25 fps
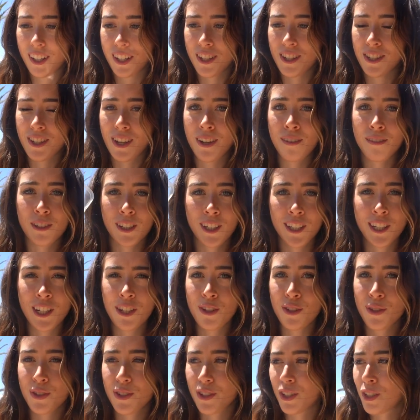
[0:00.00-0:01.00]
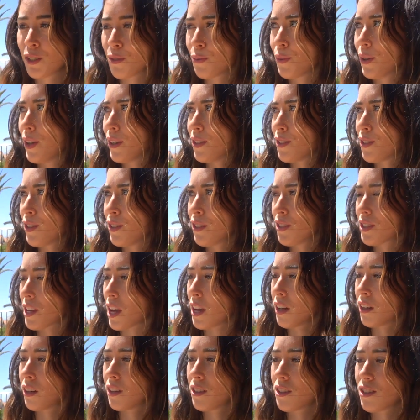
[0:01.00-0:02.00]
because I've already used this one, so it's
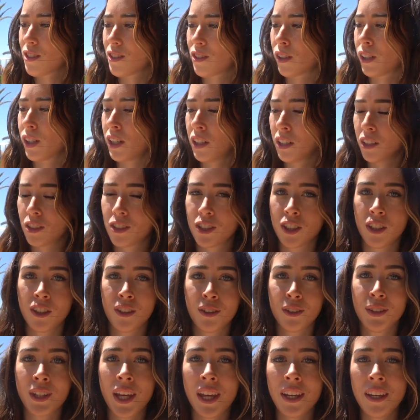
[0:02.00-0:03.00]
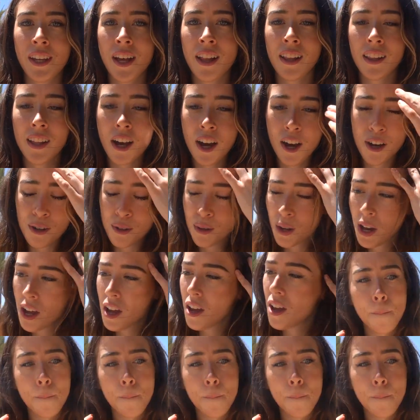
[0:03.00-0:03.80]
kind of starting to get yellow.